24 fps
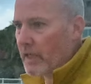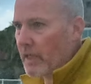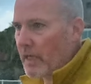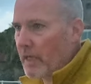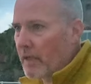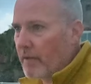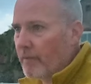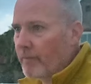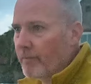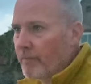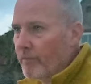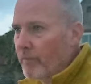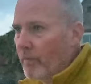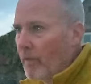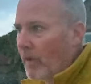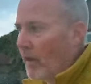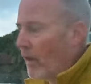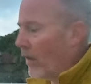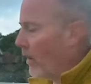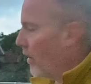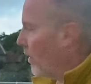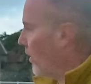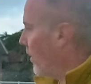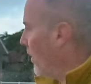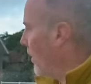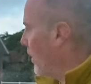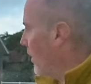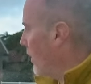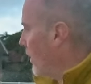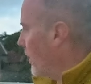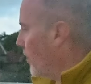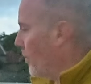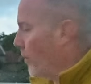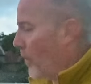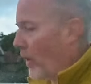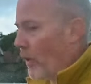in,
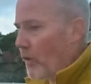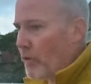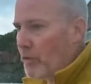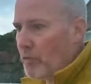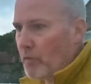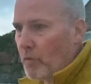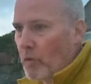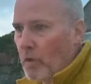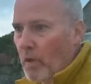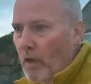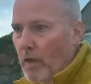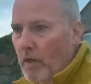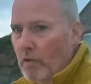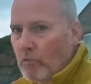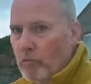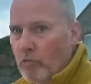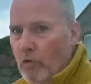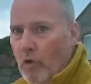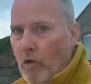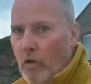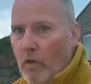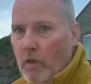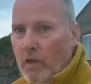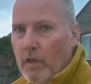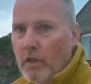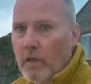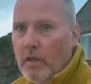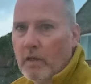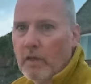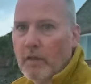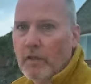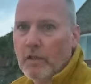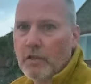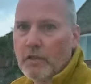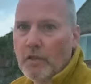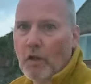the boats will kind of rock,
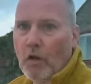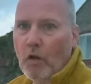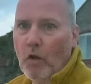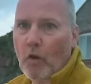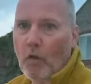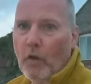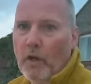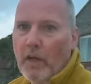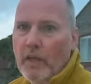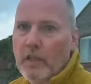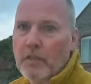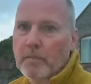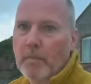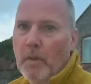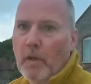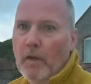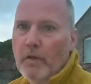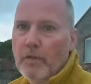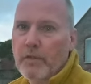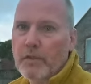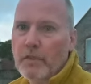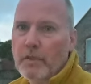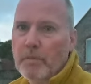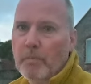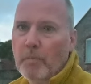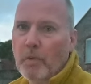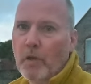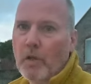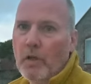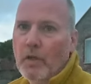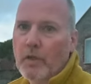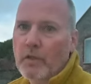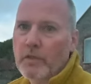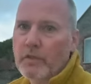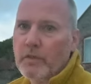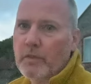so long exposures
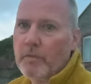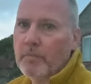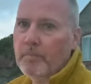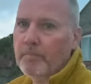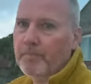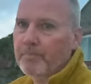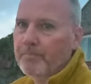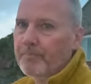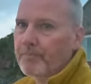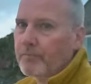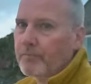blurs them